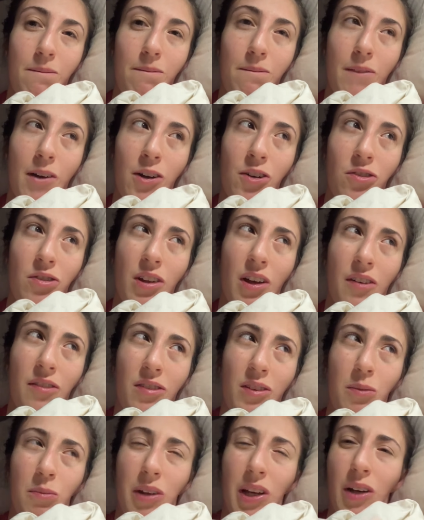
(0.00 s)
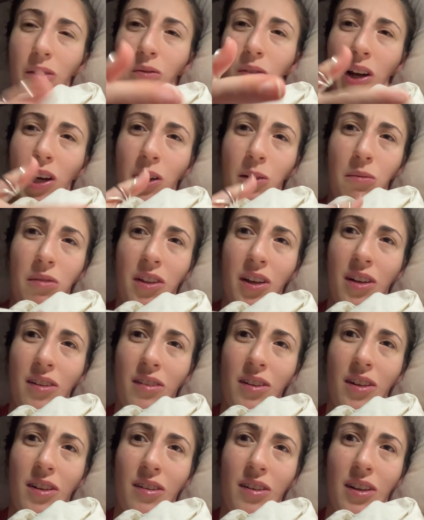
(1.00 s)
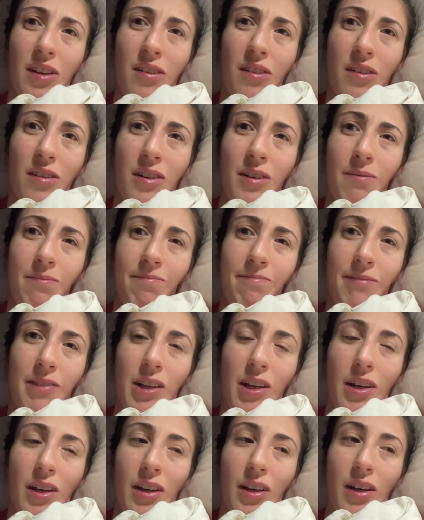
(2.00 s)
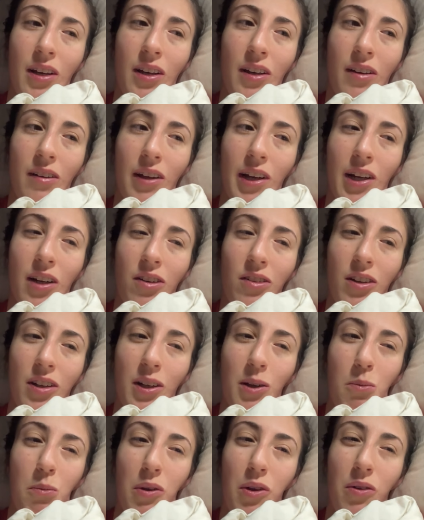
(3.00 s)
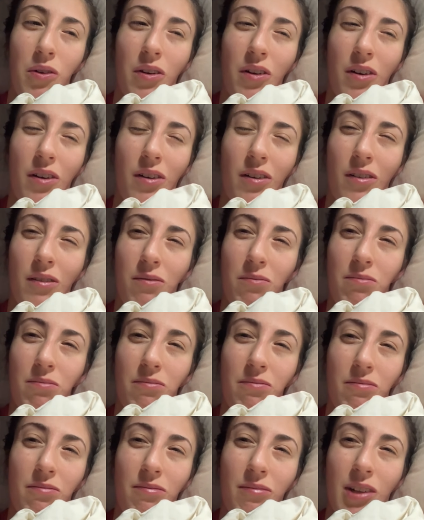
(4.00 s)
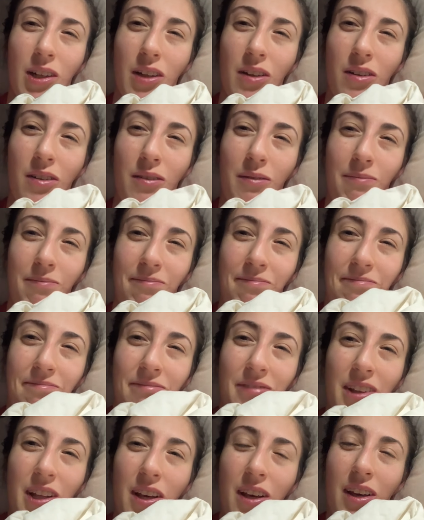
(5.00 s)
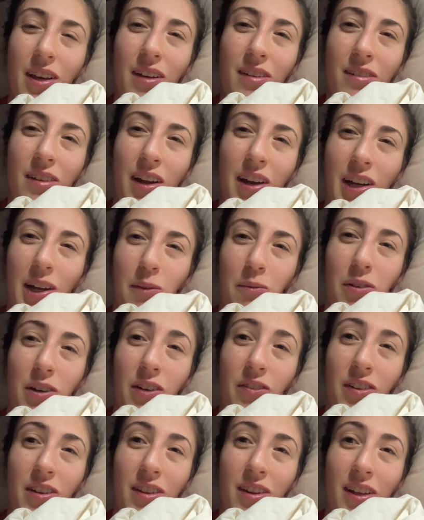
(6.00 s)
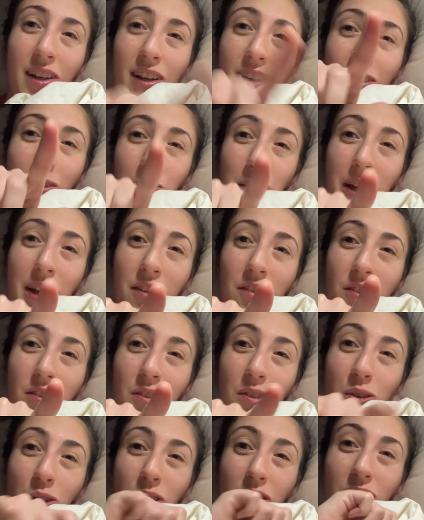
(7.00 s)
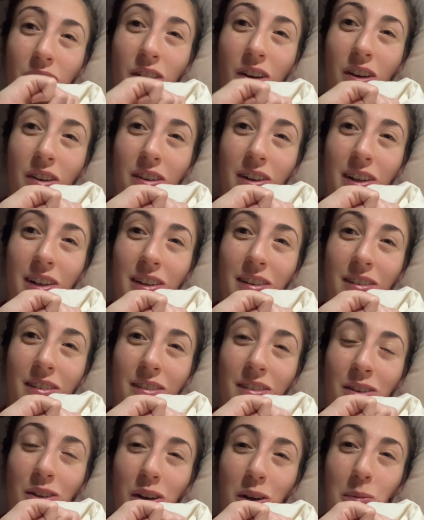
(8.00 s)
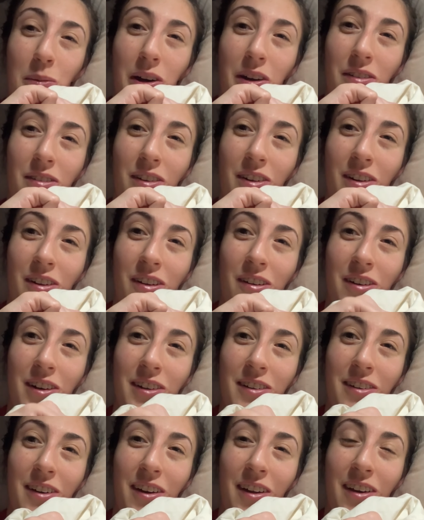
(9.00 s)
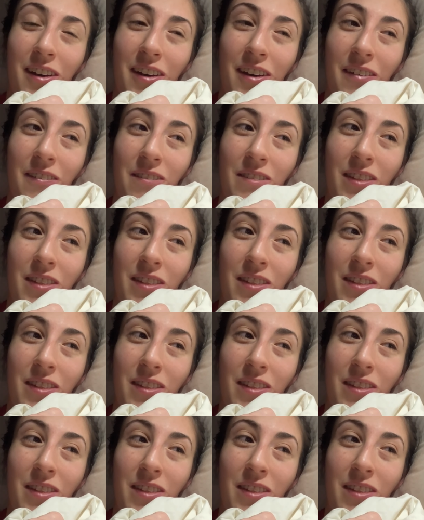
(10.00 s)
I just have some like random things I need to get done, like on the computer, you know, signing up for different things. I'm gonna enter the New York Marathon lottery today.